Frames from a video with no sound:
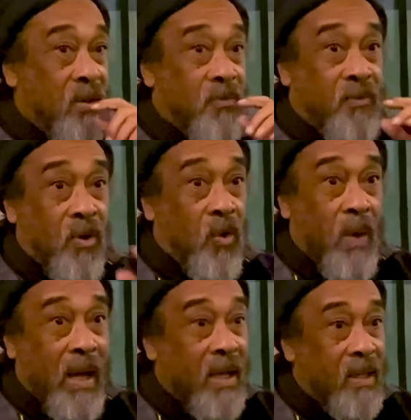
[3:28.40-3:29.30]
For a
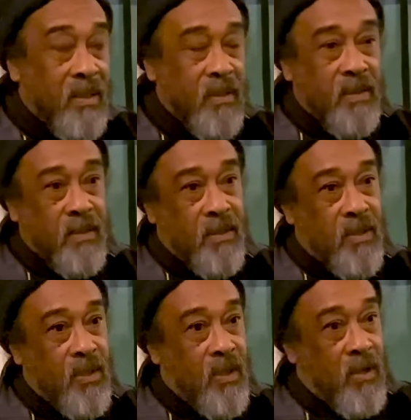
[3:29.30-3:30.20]
while,
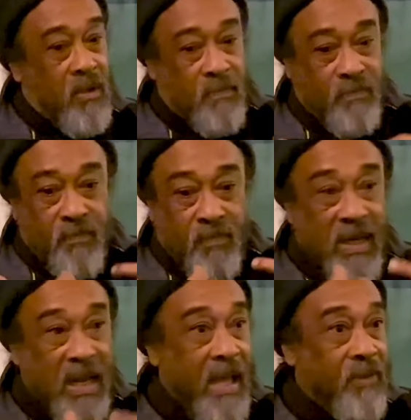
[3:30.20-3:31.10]
your
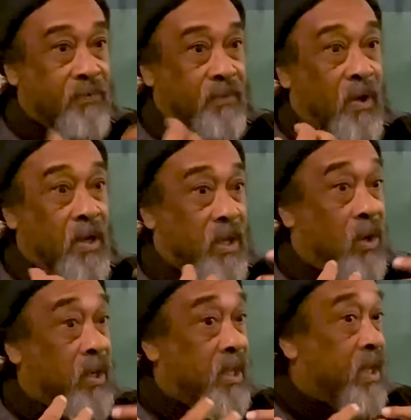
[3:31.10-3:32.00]
life on,
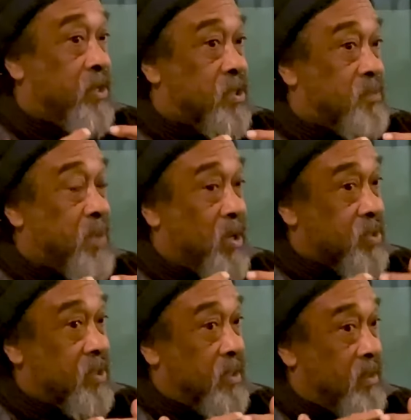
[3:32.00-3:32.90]
on its
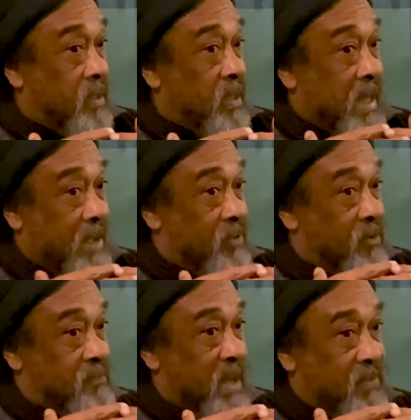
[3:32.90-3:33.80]
personal level
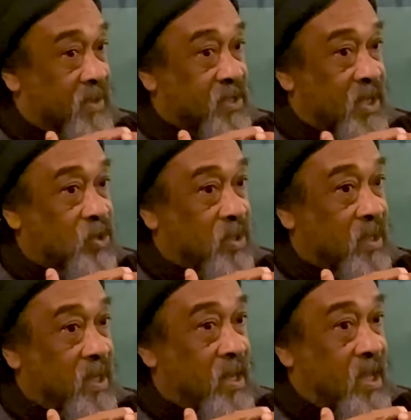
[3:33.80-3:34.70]
of
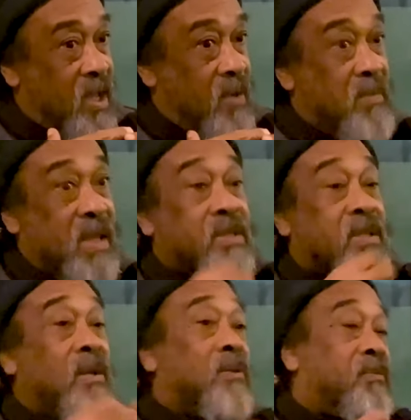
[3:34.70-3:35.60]
manifestation may
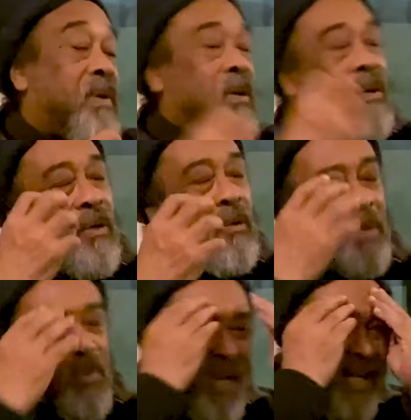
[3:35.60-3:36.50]
still feel, oh,
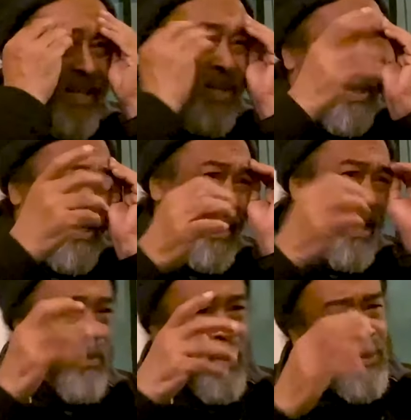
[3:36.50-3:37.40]
but why did this still
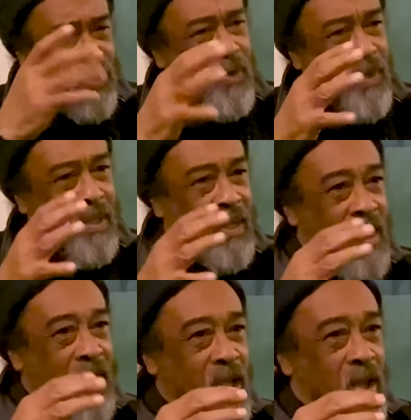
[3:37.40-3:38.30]
happen and so on.
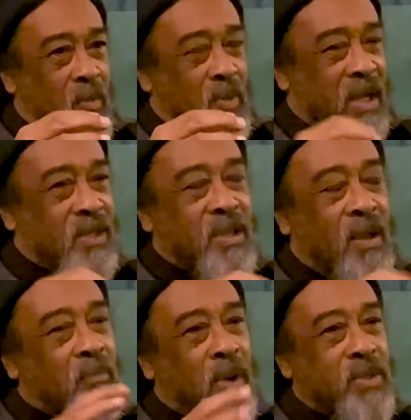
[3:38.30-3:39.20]
But at
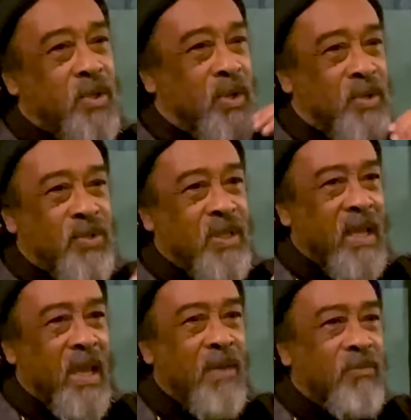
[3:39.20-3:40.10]
some point, you're going to
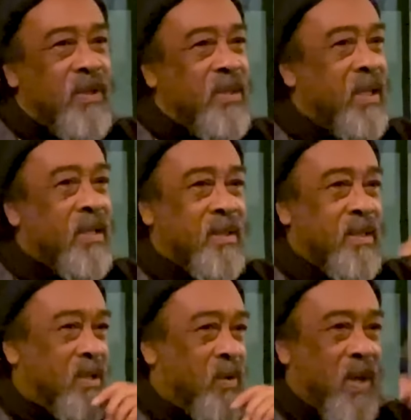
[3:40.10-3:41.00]
see everything
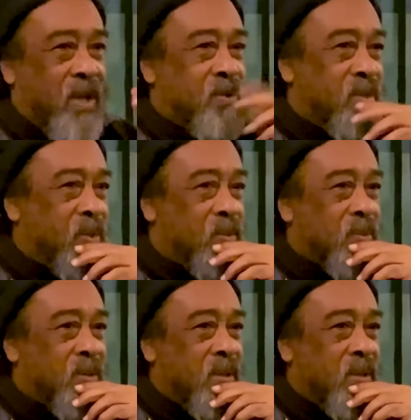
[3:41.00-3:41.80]
that arises in you